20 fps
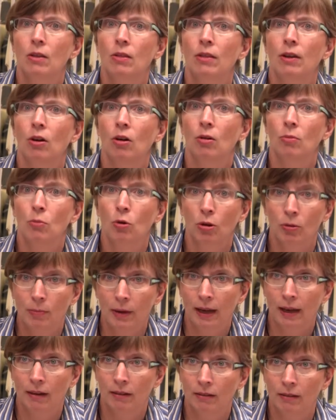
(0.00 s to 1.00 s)
there are more
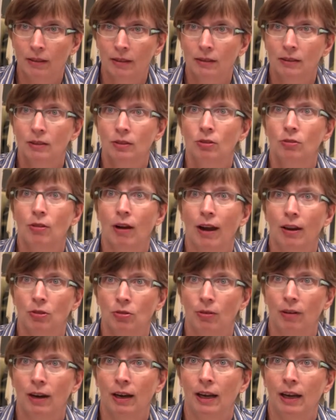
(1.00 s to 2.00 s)
men
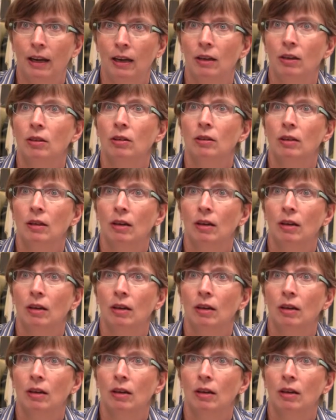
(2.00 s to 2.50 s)
graduating